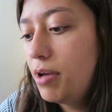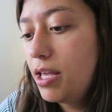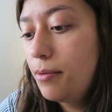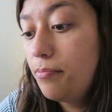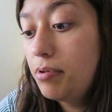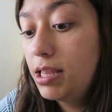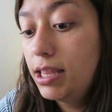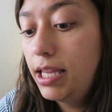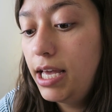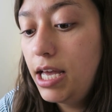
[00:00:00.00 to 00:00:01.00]
my
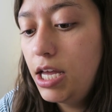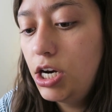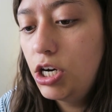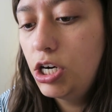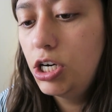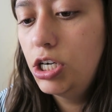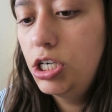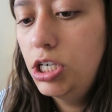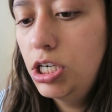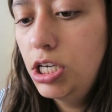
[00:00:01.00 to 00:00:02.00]

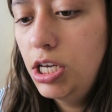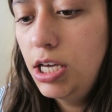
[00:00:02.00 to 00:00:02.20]
planner.